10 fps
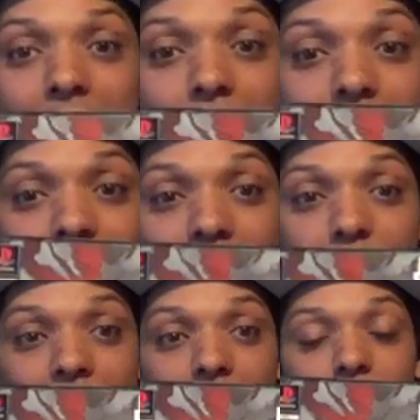
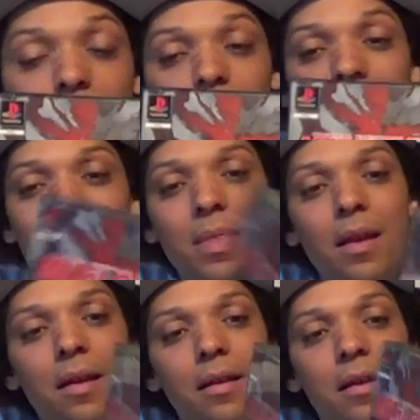99p.
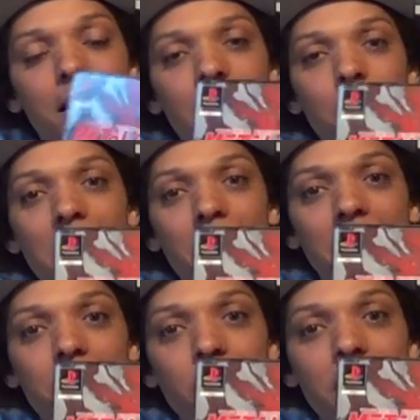Metal
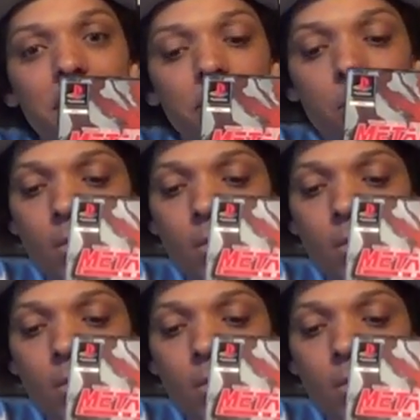Gear Solid.